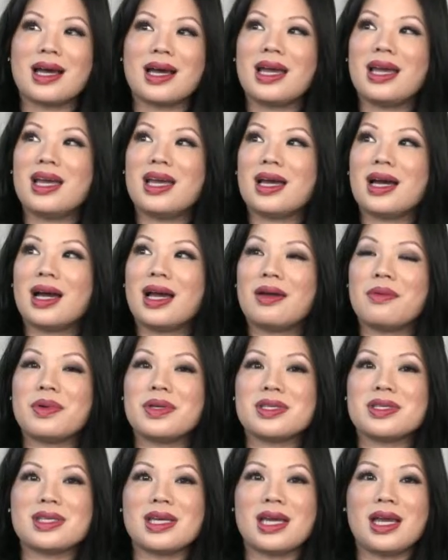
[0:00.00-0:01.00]
I would
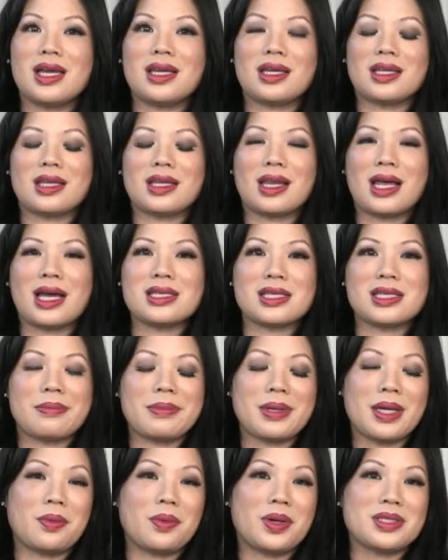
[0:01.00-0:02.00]
say the last time
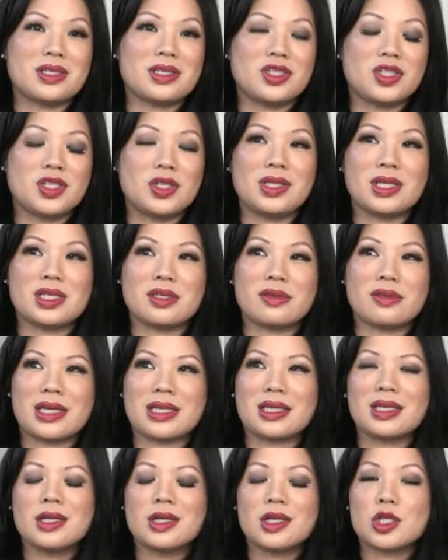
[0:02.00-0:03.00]
I went to do this was
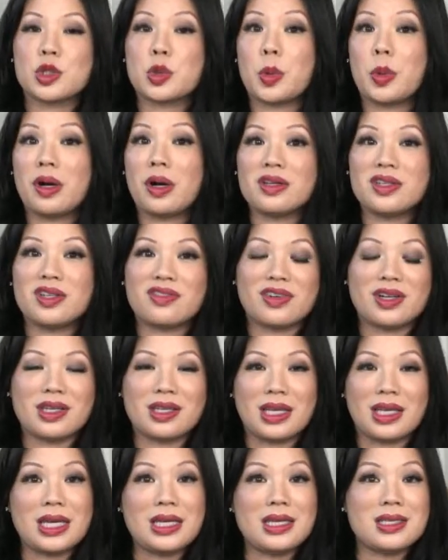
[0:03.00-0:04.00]
like 12 different
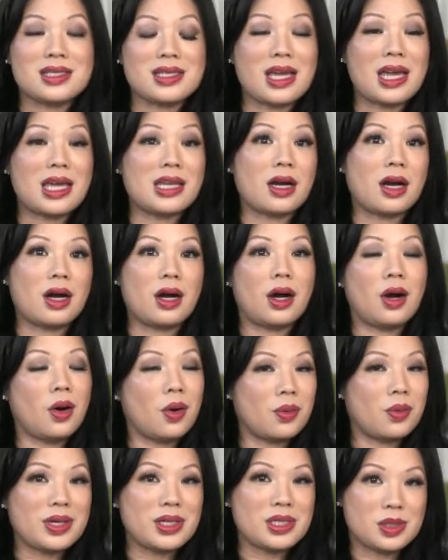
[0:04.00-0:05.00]
lanes and
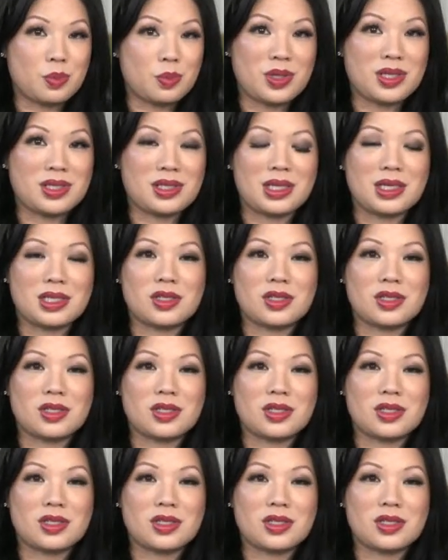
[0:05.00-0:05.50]
always busy.